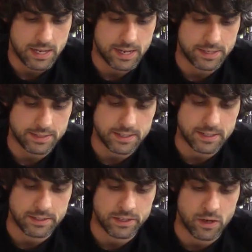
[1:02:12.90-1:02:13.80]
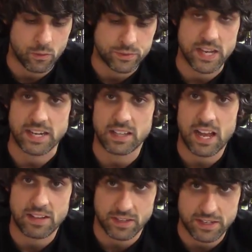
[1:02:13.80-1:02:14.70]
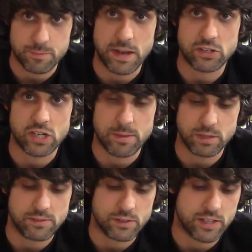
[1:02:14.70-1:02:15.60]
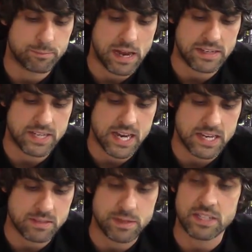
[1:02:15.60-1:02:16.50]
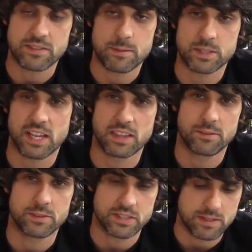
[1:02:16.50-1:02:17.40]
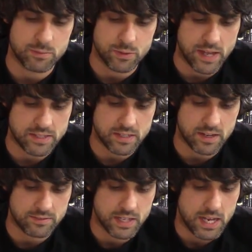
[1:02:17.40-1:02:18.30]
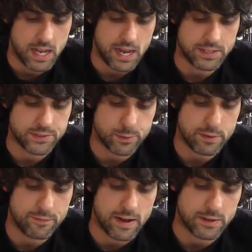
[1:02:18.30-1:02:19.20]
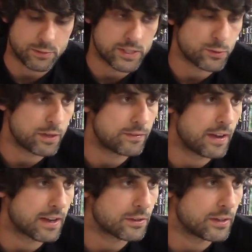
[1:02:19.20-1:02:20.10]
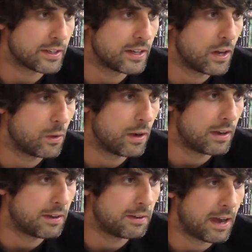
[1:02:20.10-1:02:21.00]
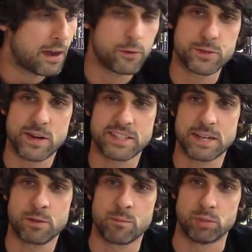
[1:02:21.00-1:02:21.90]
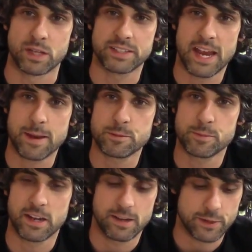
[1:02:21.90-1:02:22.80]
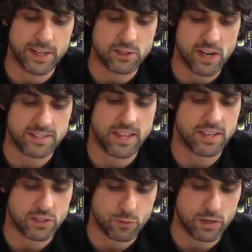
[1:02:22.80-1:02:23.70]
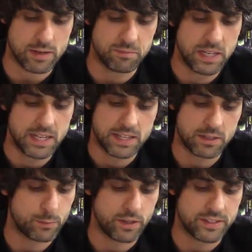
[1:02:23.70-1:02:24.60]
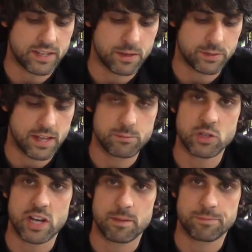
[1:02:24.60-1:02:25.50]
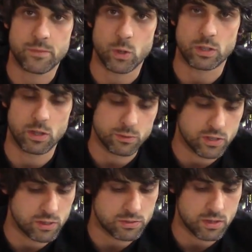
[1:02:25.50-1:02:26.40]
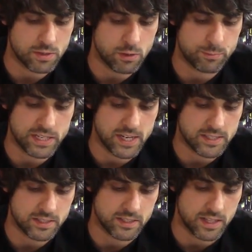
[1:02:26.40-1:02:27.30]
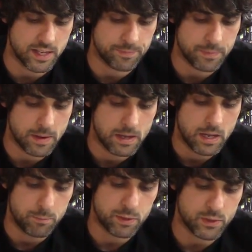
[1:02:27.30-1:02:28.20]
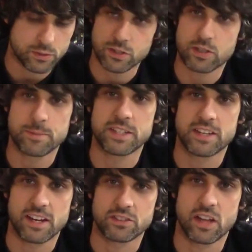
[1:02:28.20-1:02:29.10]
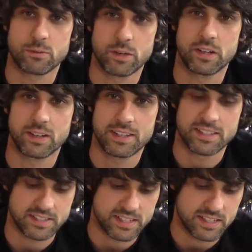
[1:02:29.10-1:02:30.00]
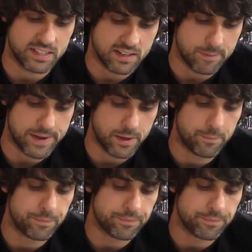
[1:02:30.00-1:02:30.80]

And, uh, you know, Dead Alive, like you mentioned, I believe you did. Bad Taste, Meet the Feebles. I'd love to see him do that stuff. And Scream Factory, Scream Factory. You know, uh, I always want to see it movie Blood Games, but I never got a chance. I think Scream, they're really tight with MGM, or close to, so that would be nice to see that. But those are some of the titles I'd really like to see come out.